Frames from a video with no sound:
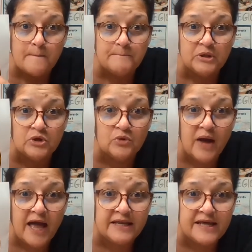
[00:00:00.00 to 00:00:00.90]
Blue
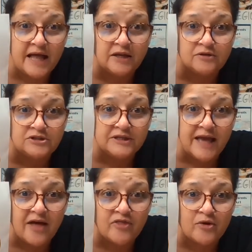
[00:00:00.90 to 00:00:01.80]
and yellow
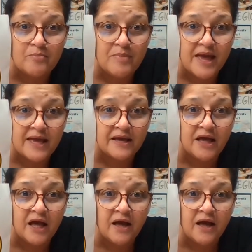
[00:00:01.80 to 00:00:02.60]
together make